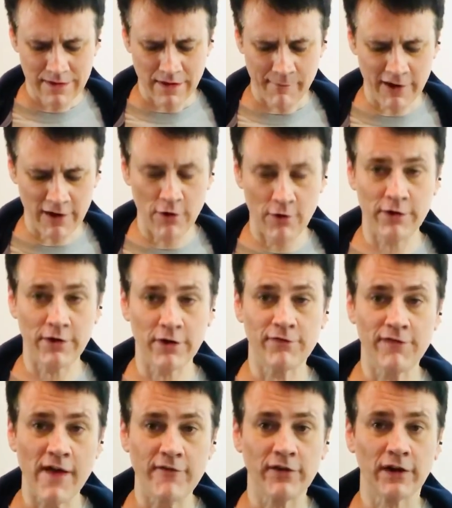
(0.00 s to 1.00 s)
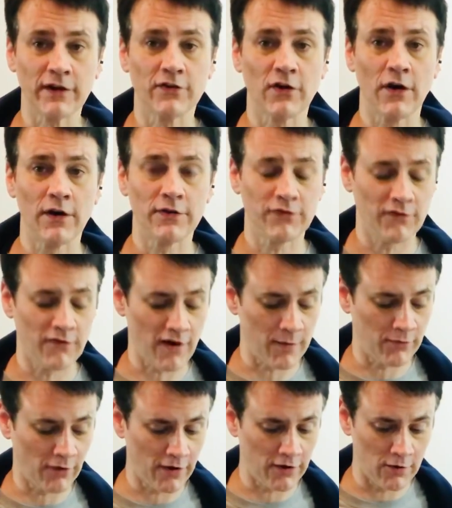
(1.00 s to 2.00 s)
mean, who are your favorite guitarists for
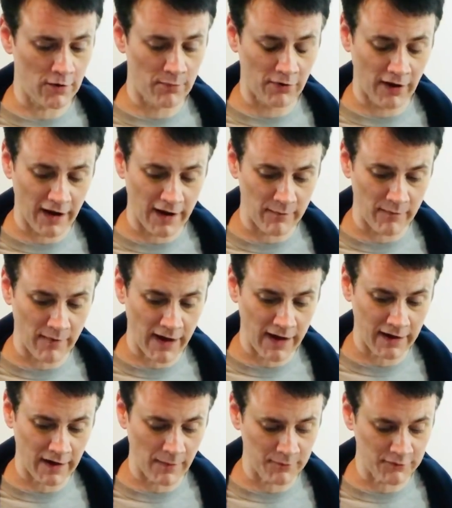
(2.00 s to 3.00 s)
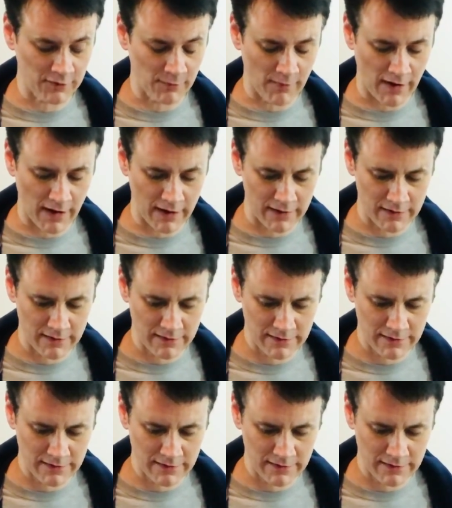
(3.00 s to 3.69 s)
vibrato? Brian May comes to mind.